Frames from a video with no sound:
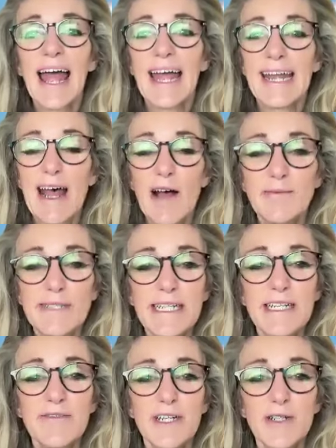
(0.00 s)
and helps
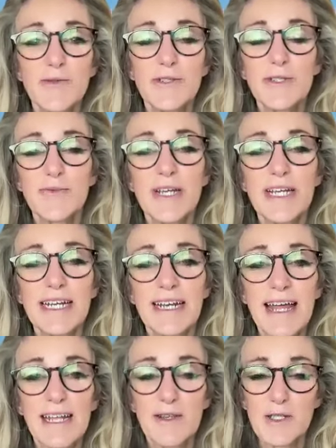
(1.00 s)
individuals
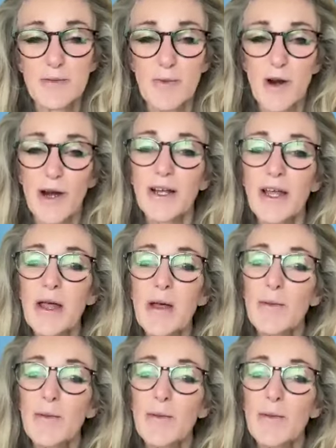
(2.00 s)
reignite their spark